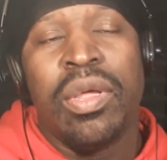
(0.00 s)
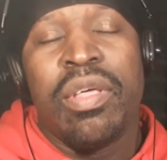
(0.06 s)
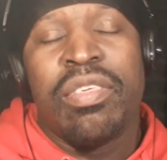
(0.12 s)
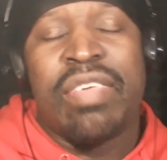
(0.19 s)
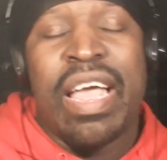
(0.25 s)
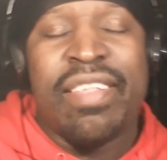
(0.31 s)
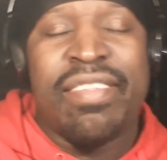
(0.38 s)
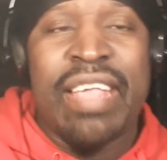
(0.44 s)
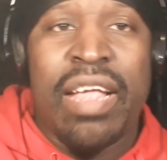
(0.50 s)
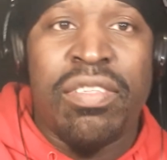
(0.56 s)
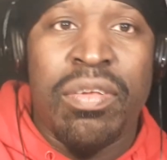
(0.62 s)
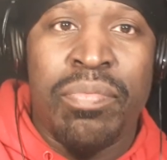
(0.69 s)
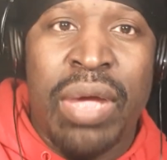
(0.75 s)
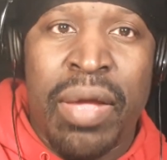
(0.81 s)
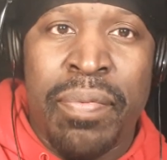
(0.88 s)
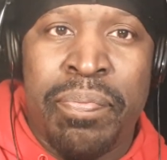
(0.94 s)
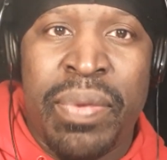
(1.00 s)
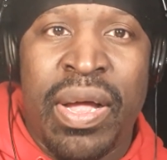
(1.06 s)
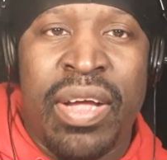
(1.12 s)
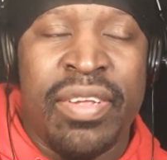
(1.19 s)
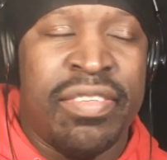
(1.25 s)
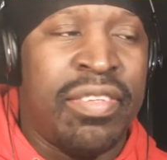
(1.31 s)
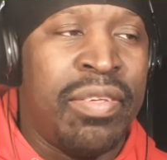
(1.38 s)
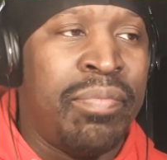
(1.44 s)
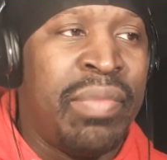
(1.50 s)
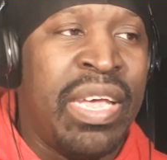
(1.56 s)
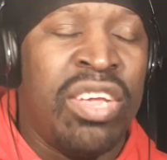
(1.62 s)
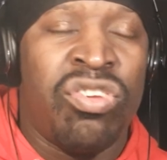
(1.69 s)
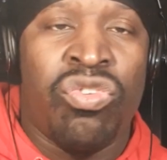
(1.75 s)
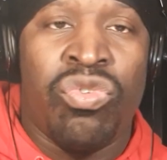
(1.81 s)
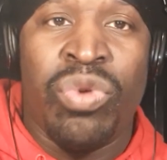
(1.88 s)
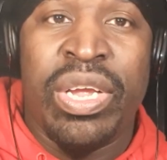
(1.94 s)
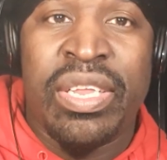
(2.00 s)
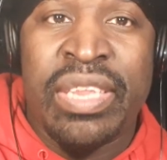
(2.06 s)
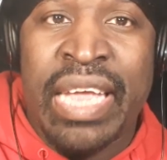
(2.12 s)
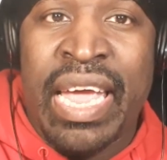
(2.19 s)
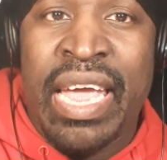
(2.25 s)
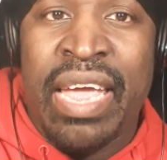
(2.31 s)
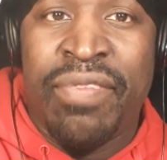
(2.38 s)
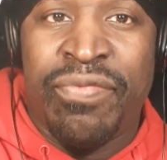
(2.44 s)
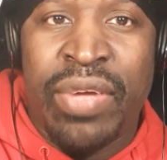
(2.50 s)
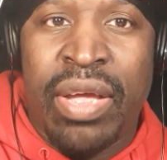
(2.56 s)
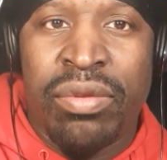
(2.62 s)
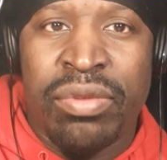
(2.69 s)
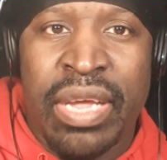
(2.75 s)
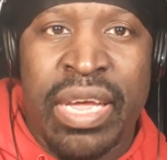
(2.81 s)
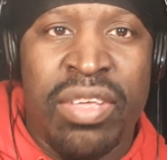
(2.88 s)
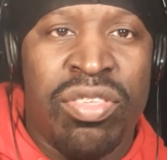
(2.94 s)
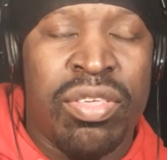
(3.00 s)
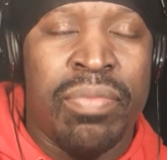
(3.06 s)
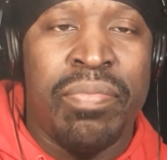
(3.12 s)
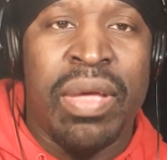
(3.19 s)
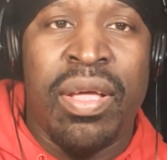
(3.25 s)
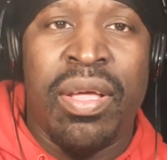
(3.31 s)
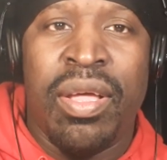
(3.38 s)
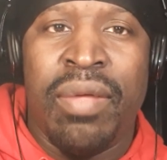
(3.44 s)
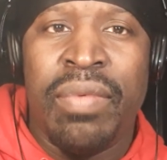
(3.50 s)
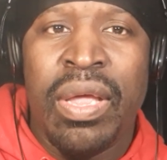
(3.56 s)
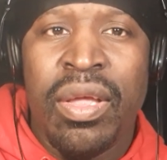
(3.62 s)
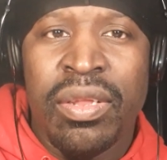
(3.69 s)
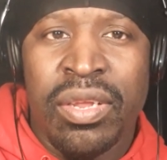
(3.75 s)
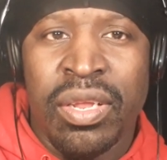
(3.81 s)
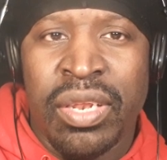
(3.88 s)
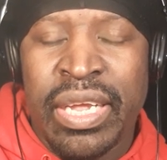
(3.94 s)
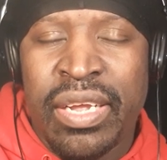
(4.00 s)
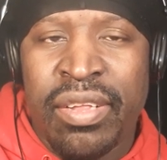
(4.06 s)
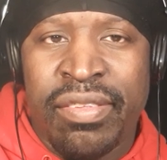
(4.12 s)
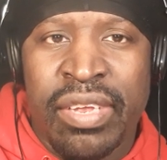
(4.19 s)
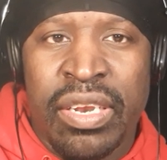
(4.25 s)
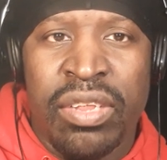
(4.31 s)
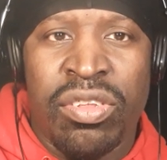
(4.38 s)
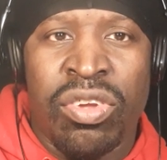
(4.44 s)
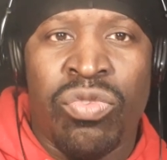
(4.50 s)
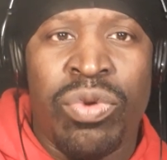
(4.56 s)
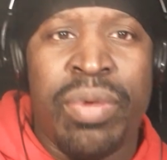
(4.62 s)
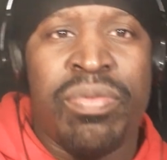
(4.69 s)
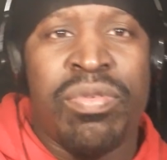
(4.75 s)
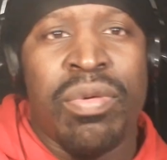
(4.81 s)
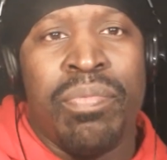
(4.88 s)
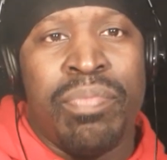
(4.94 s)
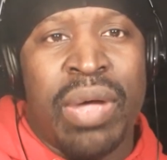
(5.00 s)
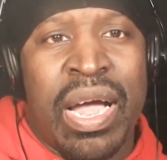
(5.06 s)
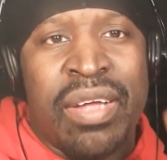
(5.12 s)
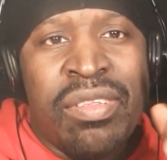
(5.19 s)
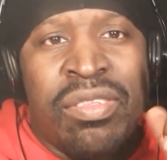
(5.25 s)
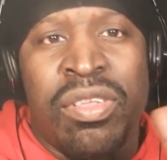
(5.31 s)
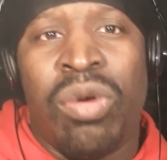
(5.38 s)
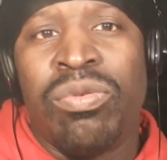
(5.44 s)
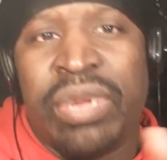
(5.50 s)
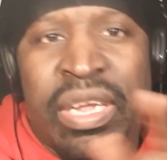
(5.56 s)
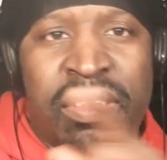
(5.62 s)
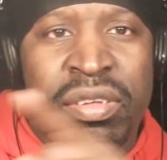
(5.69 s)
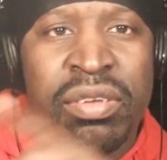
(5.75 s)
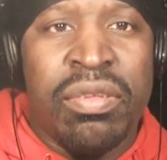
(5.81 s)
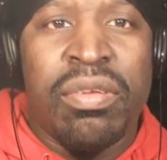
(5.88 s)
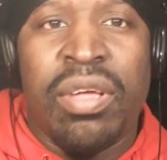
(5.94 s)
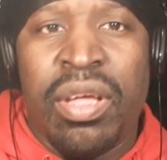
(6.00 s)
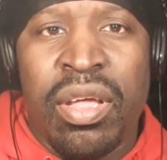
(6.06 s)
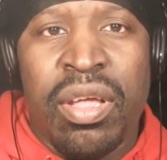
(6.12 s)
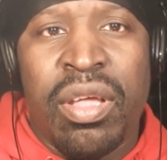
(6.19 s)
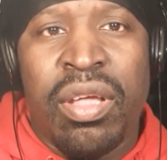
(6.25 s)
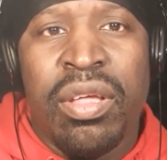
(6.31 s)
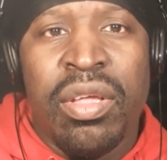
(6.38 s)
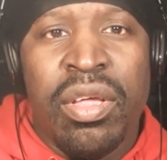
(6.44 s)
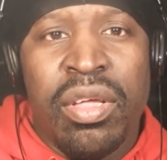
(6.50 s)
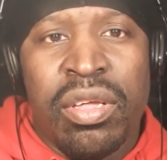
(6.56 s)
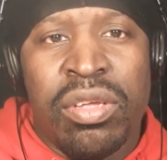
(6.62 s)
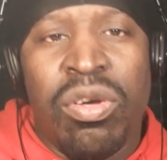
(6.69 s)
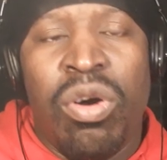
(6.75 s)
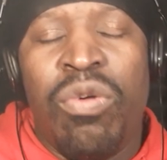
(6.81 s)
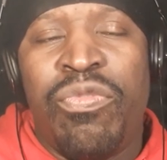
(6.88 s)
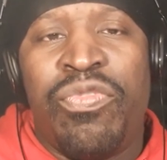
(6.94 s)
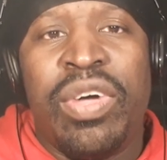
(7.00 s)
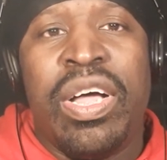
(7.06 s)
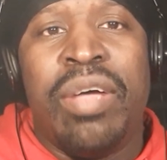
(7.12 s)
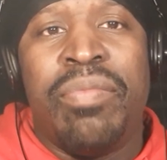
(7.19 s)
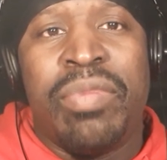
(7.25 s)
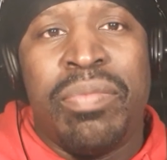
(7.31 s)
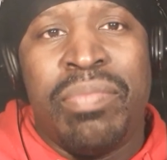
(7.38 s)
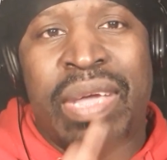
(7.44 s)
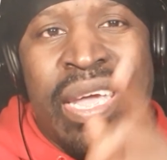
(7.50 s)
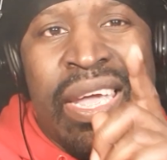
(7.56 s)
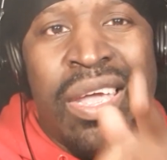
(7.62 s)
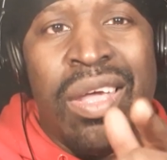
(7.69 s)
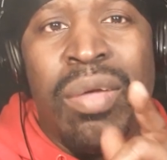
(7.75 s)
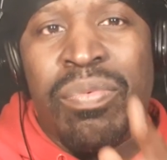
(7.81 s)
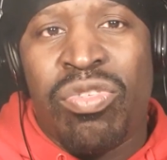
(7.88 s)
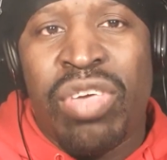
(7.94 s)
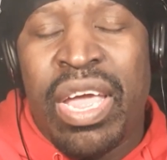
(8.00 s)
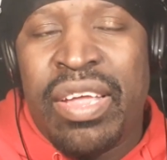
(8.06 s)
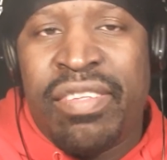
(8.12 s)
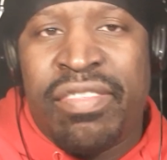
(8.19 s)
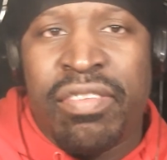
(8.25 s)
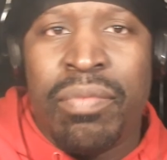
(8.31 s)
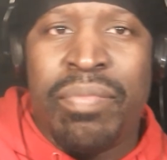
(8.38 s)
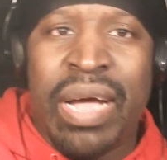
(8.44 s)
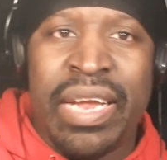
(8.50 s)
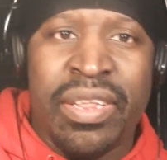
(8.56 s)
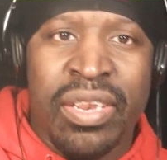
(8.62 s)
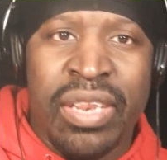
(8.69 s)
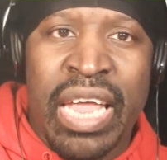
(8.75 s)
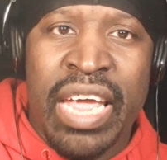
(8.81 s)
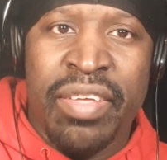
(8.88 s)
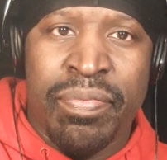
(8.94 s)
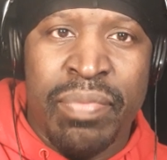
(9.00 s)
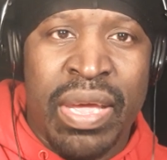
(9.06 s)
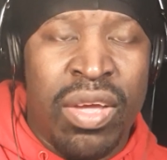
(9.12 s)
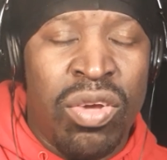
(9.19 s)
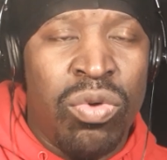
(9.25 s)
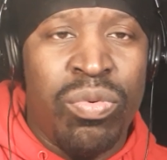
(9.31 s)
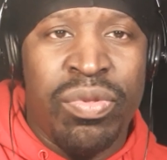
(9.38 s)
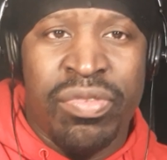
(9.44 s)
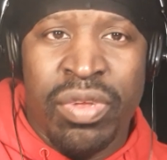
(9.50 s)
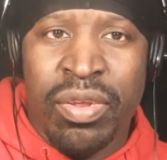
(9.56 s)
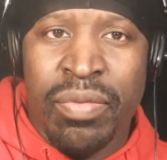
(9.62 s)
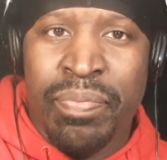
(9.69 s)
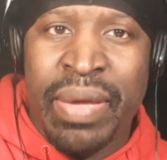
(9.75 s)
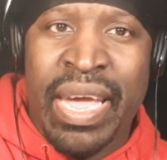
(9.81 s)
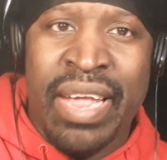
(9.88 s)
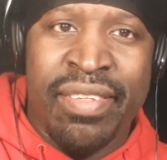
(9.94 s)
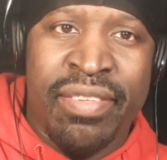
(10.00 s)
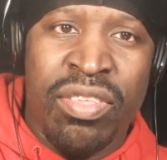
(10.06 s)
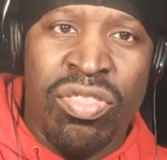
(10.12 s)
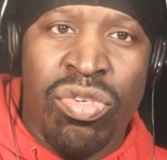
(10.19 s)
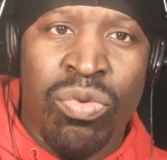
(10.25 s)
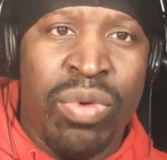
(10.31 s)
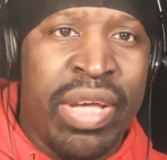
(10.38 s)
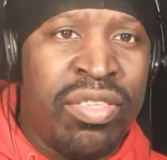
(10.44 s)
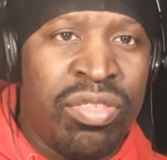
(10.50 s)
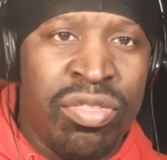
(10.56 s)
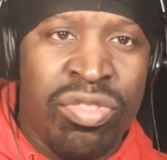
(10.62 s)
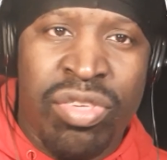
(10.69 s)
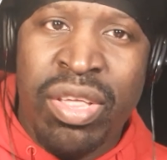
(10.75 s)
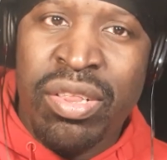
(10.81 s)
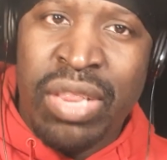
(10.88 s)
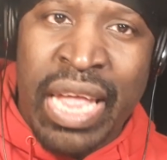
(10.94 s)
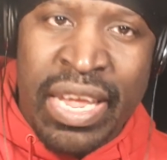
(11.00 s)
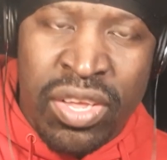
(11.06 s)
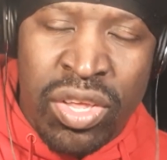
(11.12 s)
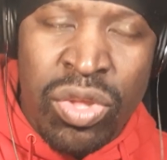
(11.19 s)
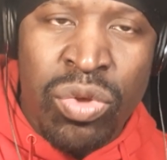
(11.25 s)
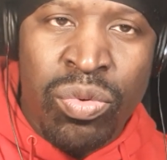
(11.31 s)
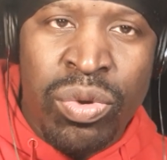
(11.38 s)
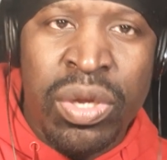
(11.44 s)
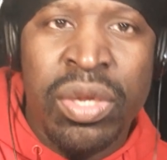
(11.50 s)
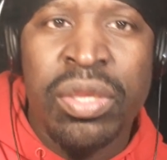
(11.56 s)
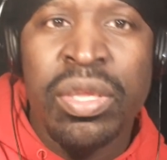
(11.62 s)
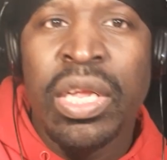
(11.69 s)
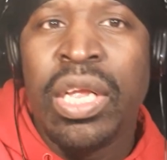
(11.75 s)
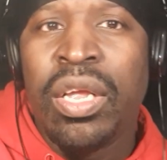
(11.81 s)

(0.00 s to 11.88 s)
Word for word: Shouts out to my sponsor, man, Strict Dad Foundation. The link is in the description box. Donate to the GoFundMe, man. Help change somebody's life, man, who was in a bad situation just like you were.